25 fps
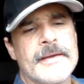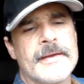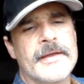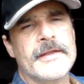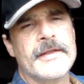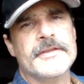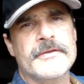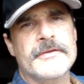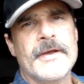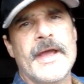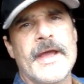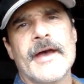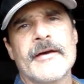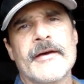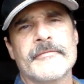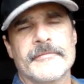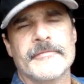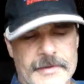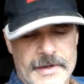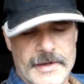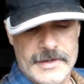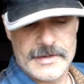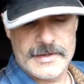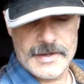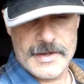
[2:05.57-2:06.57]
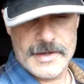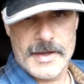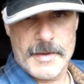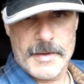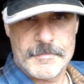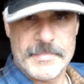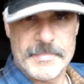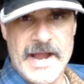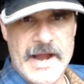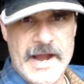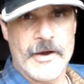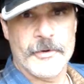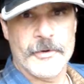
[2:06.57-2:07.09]
And you have a
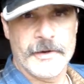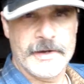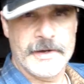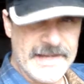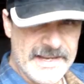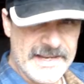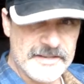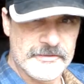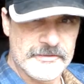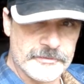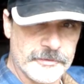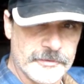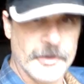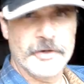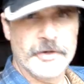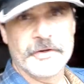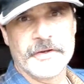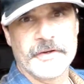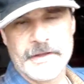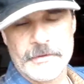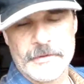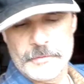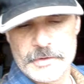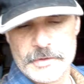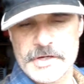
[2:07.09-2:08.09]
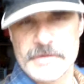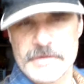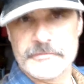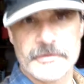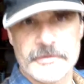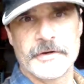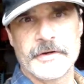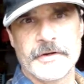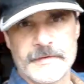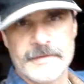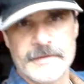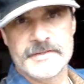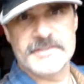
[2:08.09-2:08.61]
power inverter that will
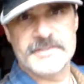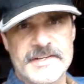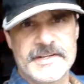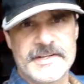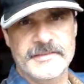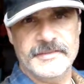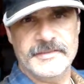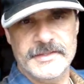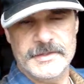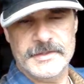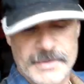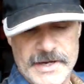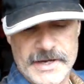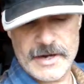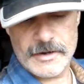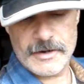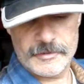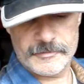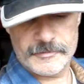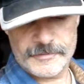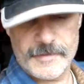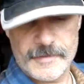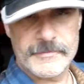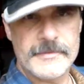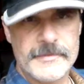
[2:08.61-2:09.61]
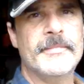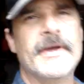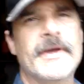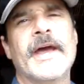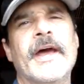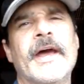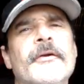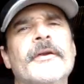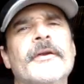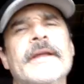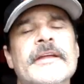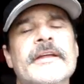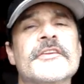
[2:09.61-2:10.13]
convert the DC power from the
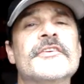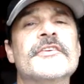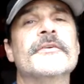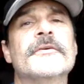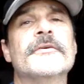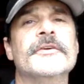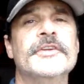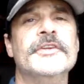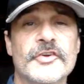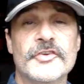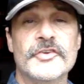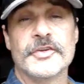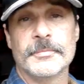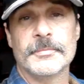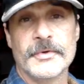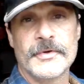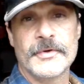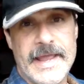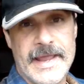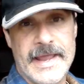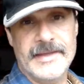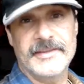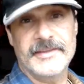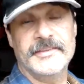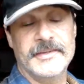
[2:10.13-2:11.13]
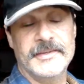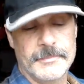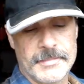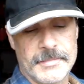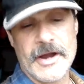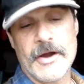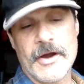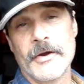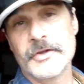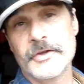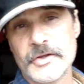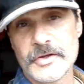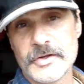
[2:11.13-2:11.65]
battery into usable AC
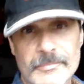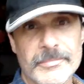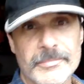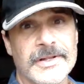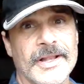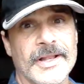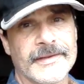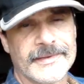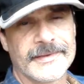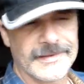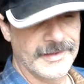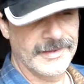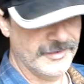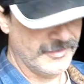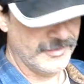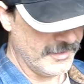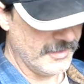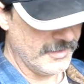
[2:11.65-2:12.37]
power you can plug things